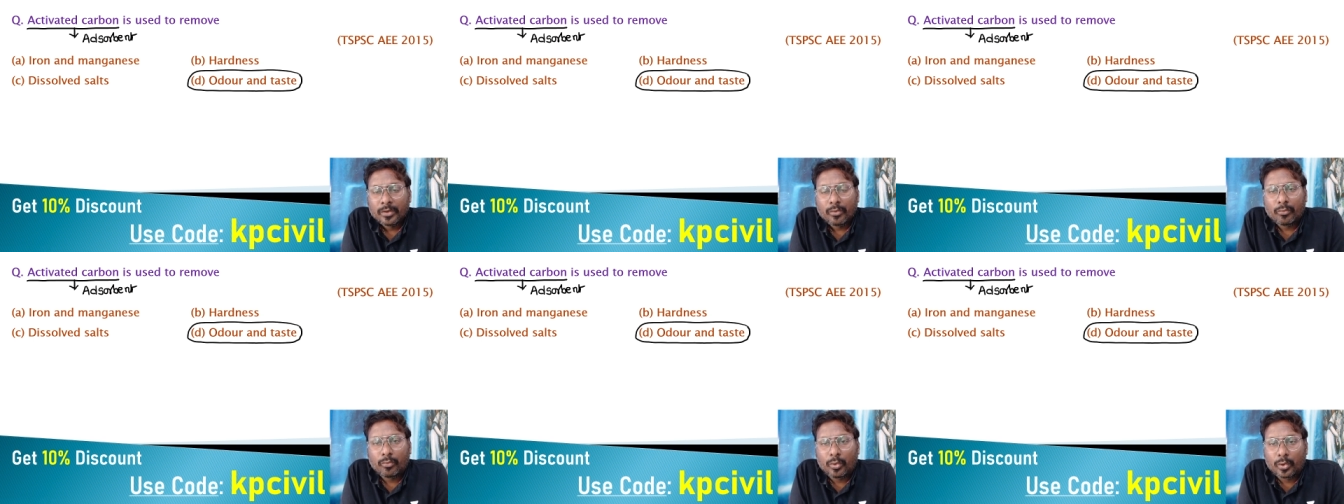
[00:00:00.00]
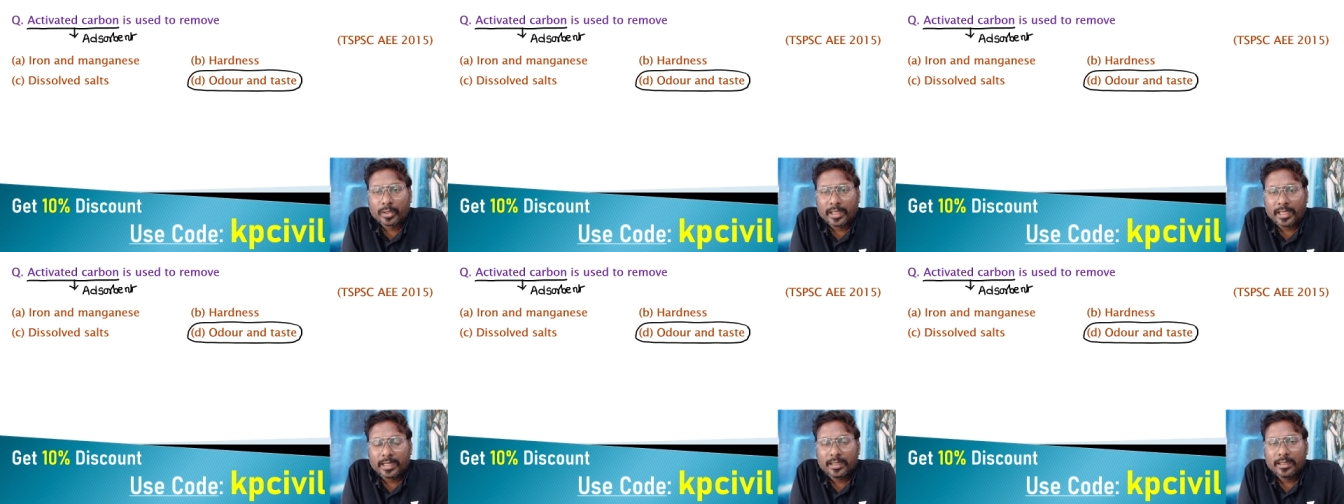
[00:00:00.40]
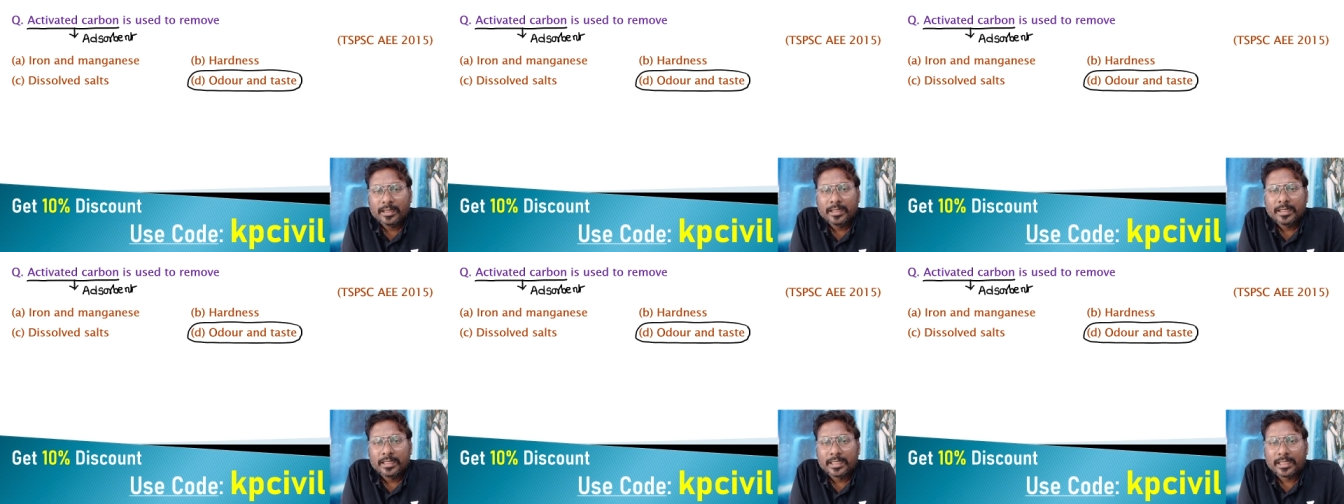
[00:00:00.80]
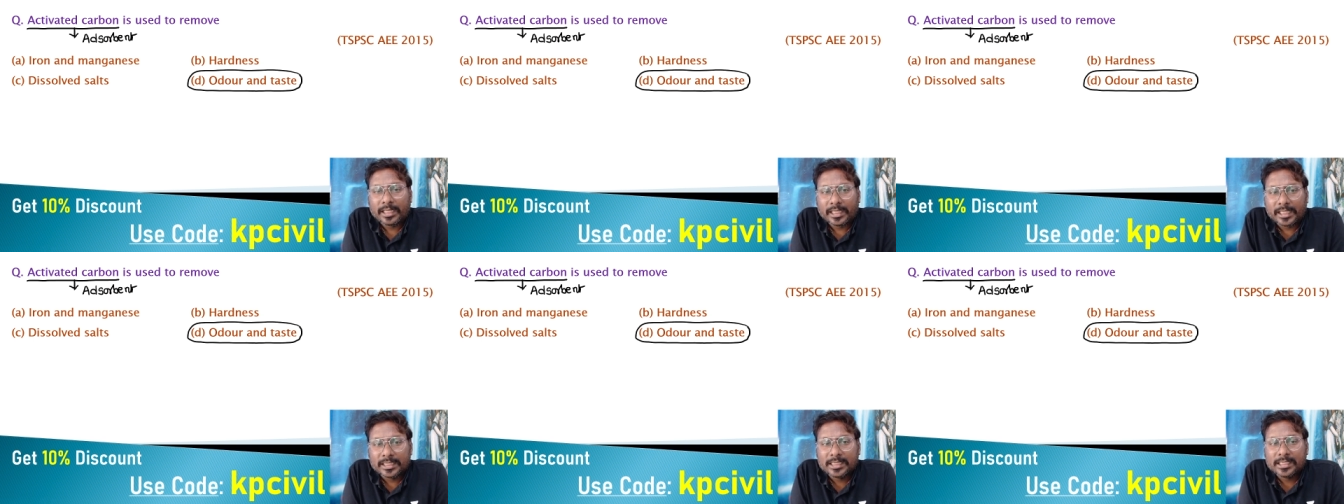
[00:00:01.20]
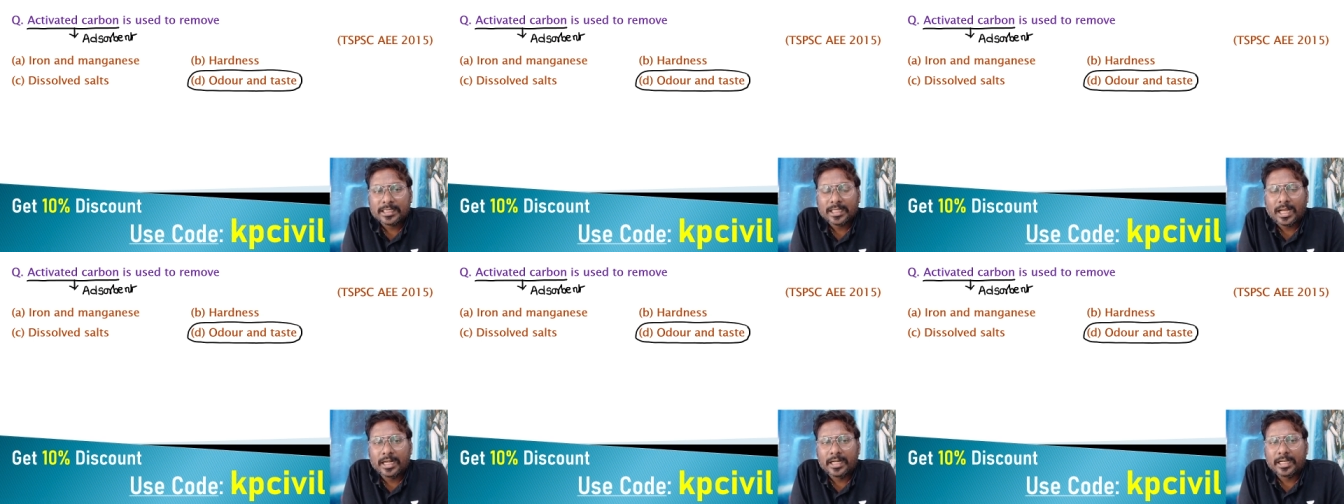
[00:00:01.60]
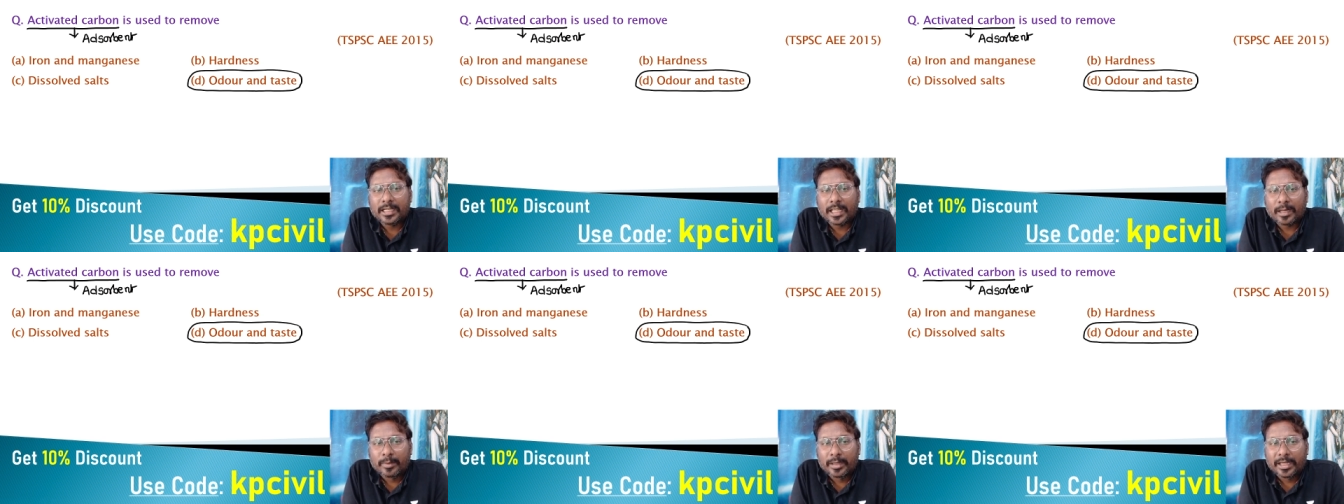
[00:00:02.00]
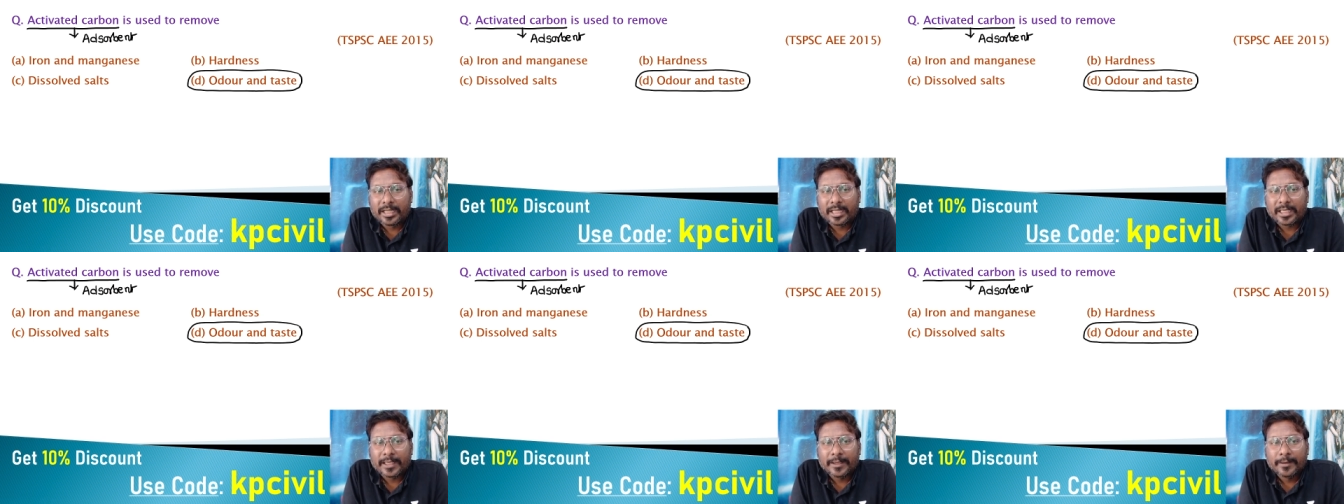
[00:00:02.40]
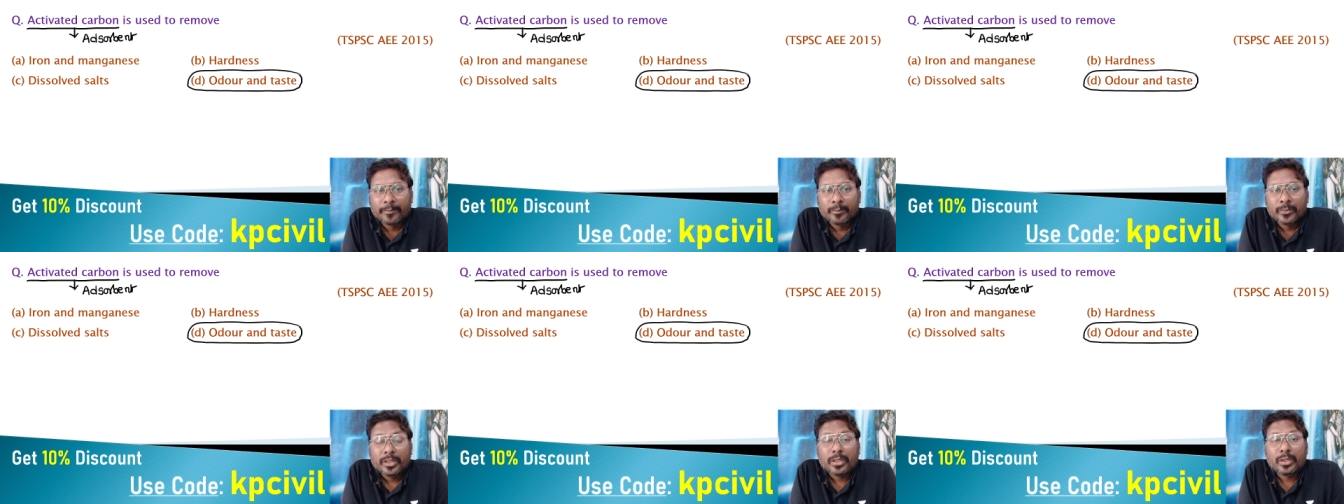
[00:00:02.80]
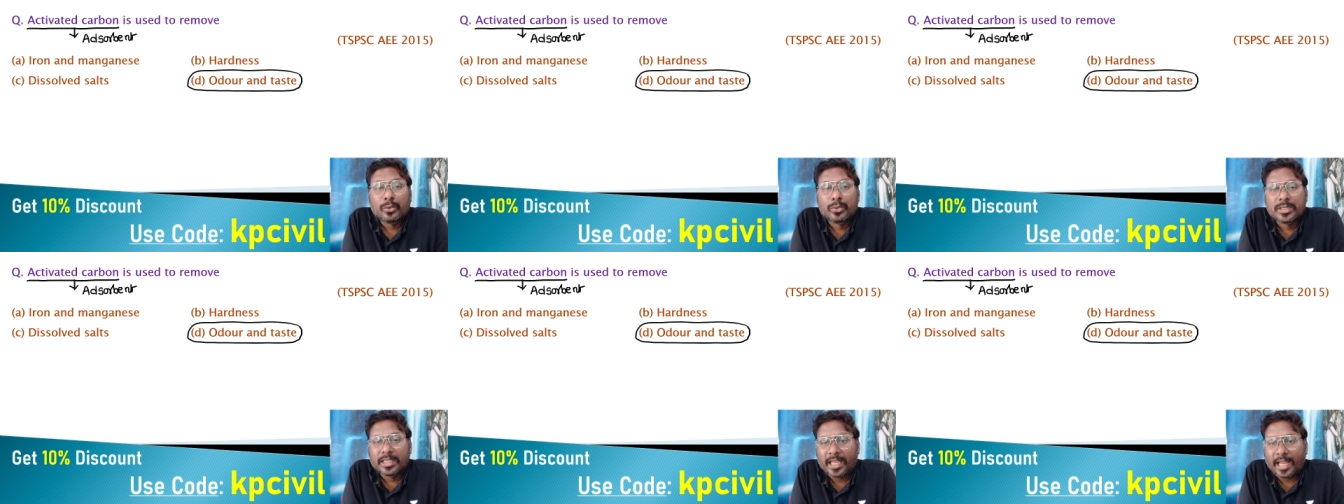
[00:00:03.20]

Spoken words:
odor, taste and turbidity using